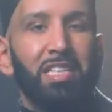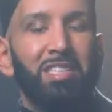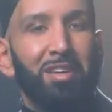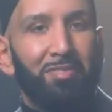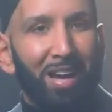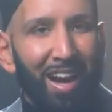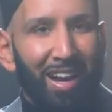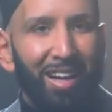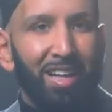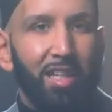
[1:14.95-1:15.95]

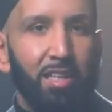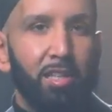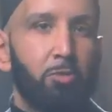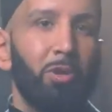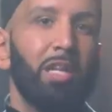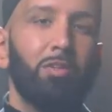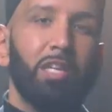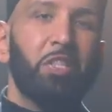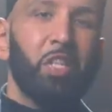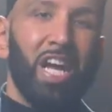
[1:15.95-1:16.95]
shafa'ah is greater
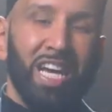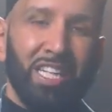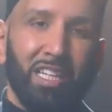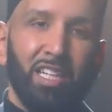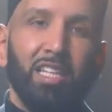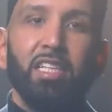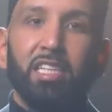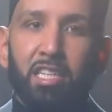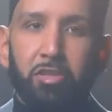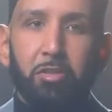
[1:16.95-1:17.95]
than shahada.
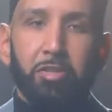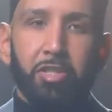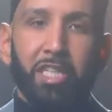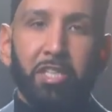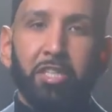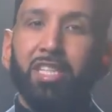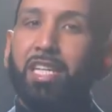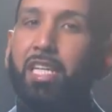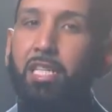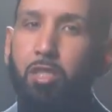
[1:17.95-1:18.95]

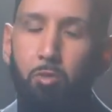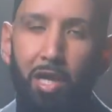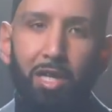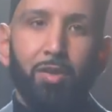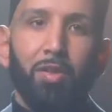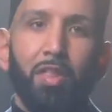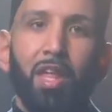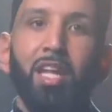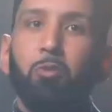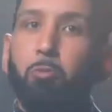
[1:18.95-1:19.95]
Intercession is greater
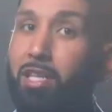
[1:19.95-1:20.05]
than